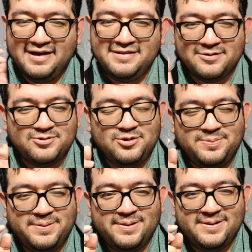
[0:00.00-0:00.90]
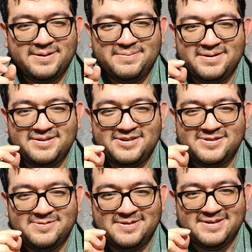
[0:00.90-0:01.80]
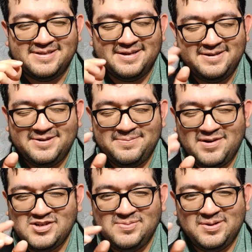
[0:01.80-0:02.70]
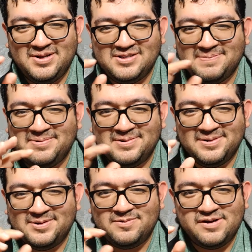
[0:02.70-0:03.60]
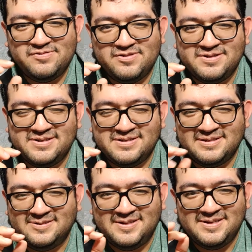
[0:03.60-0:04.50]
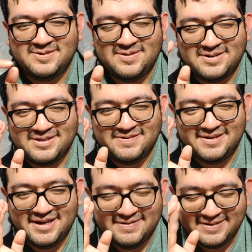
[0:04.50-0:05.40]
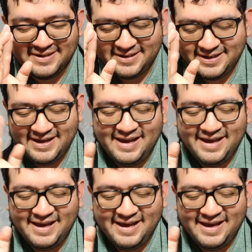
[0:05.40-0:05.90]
And the cool part about this one is that, you know, Mashima likes to put little references, little Easter eggs every now and then.